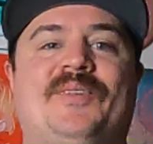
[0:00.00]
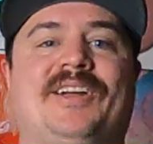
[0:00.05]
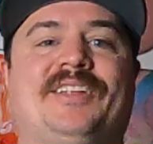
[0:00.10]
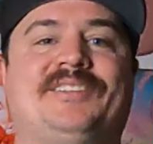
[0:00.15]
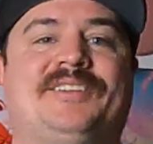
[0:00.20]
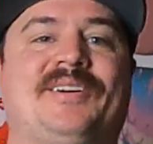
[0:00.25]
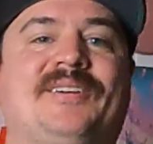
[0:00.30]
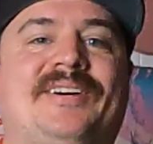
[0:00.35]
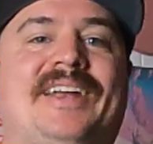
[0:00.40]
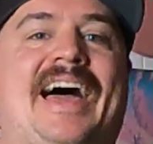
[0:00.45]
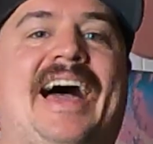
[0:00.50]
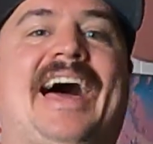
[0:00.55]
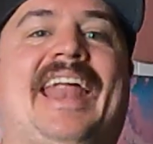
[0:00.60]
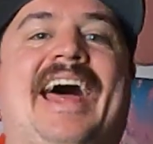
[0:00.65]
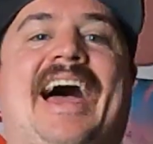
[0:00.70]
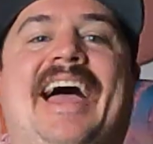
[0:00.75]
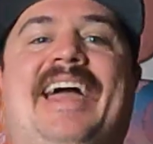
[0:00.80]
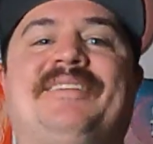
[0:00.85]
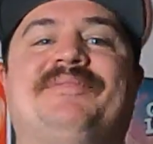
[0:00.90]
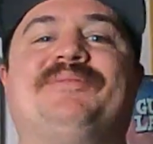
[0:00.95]
What is going on?
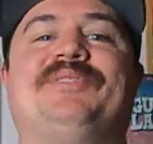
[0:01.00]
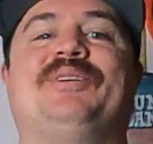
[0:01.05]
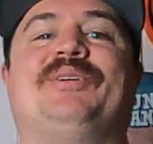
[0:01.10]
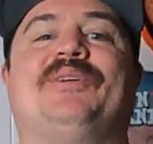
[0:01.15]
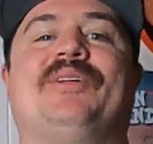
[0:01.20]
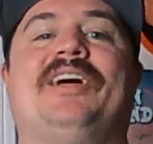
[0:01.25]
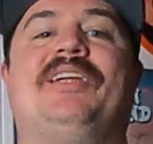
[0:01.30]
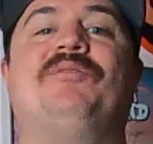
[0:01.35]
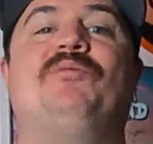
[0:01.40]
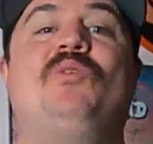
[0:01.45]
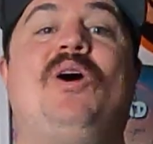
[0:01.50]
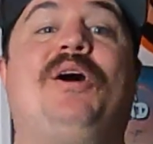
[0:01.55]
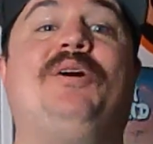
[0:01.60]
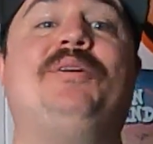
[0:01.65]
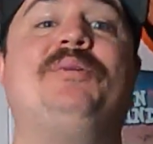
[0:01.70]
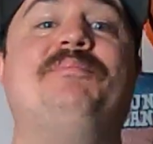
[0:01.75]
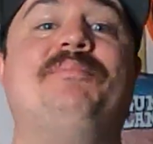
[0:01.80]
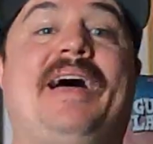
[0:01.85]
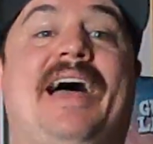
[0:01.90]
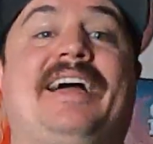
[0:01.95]
I am Cole and
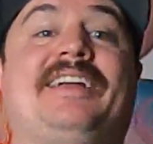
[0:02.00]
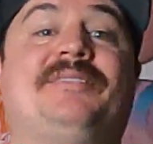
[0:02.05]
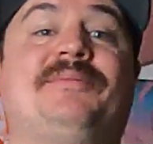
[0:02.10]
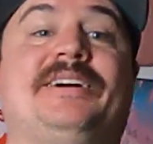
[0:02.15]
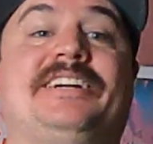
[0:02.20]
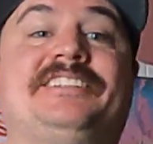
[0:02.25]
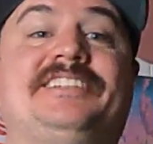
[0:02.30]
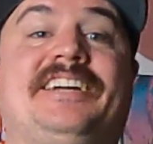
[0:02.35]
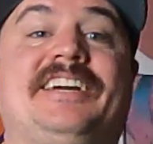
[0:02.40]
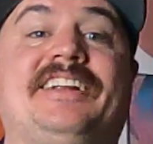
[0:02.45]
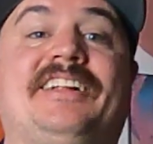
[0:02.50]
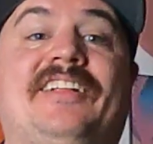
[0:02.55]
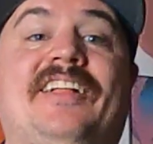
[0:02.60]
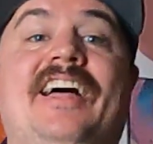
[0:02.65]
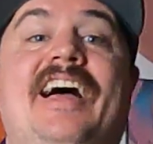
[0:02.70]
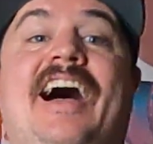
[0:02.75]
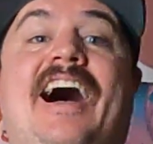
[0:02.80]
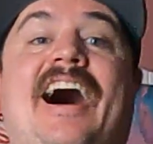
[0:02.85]
welcome back to my channel.